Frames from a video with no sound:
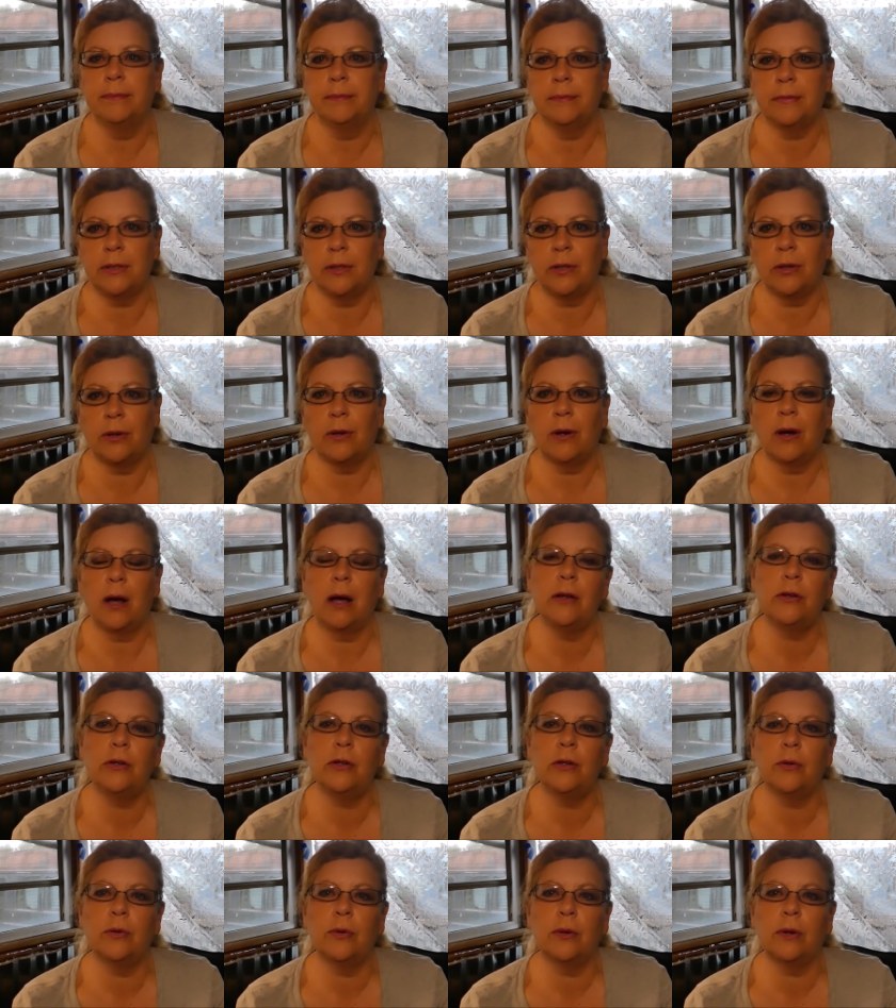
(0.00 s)

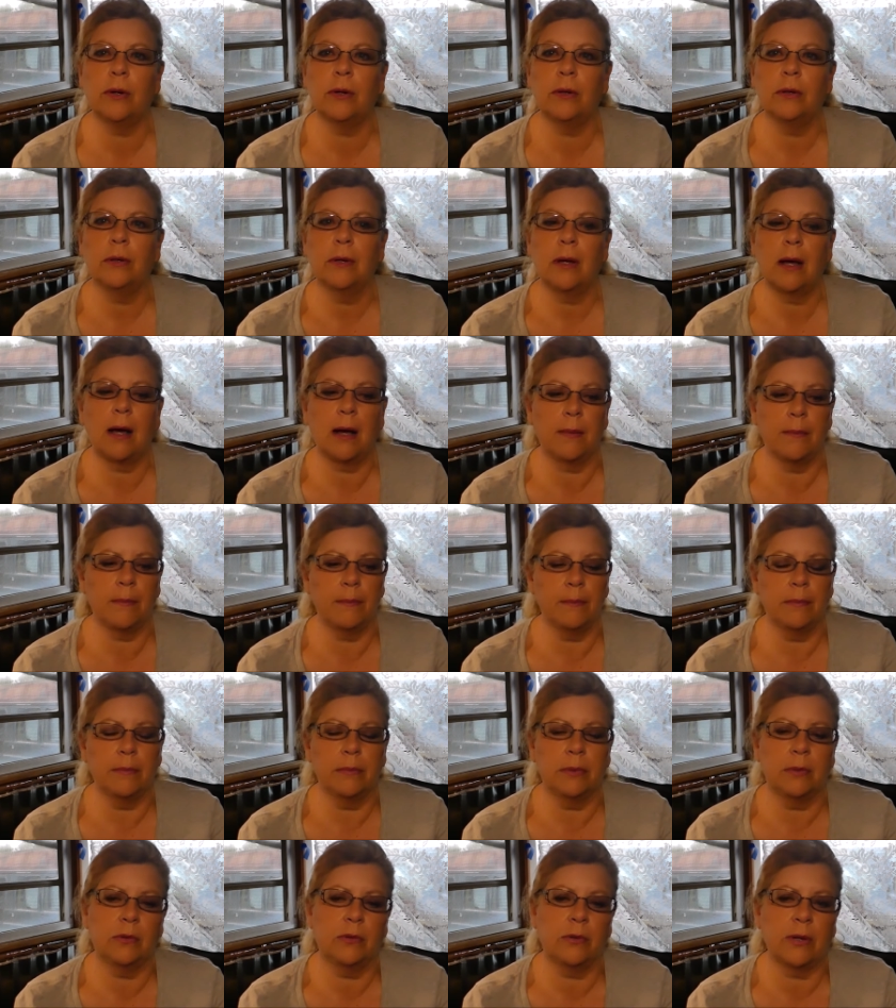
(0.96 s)
newer
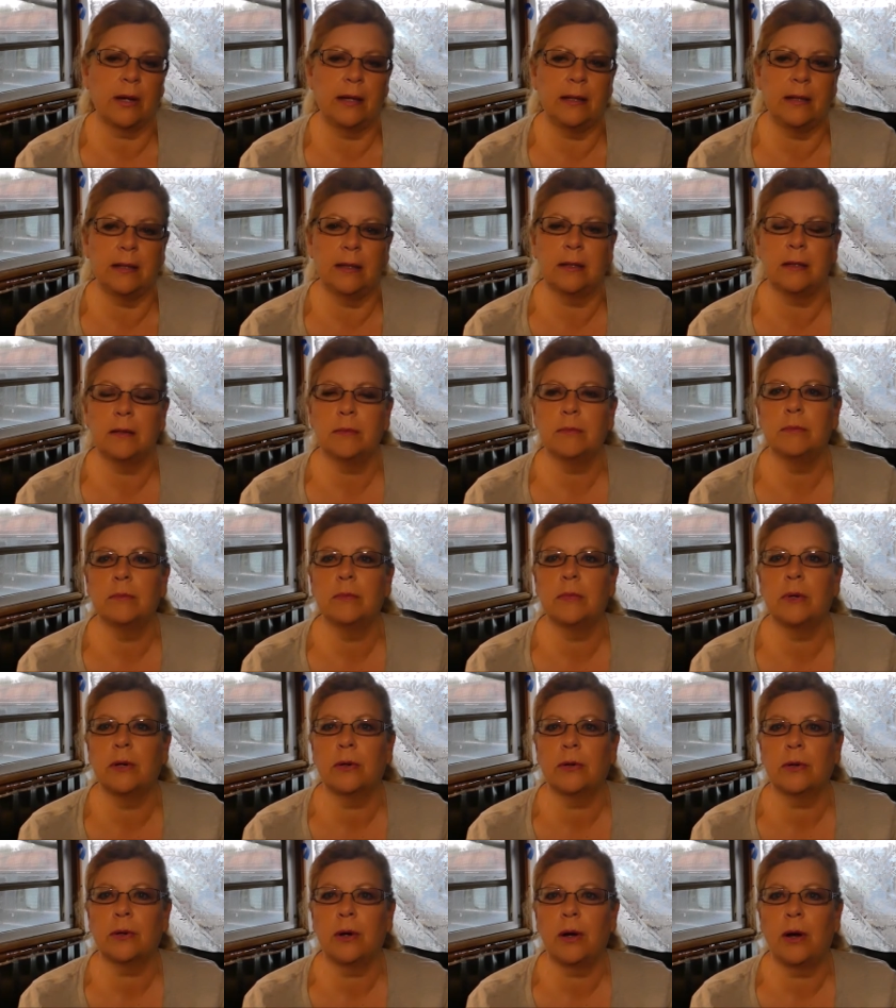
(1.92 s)
upgraded
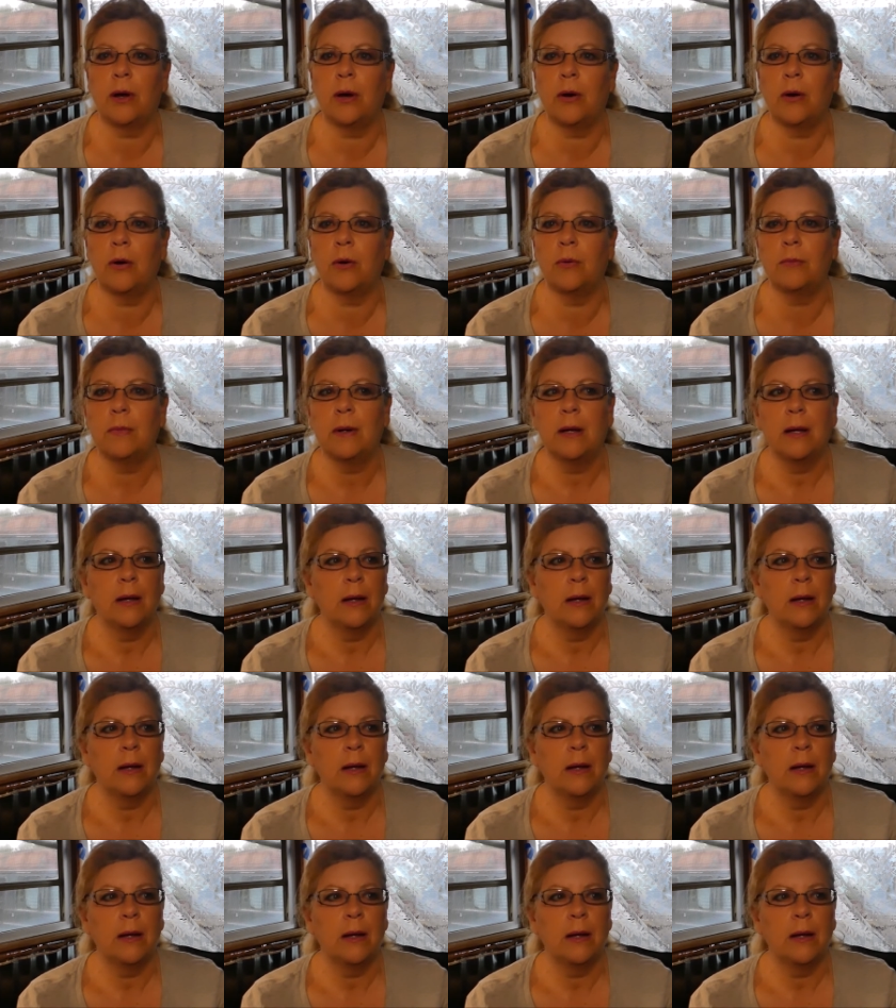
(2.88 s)
motorhome,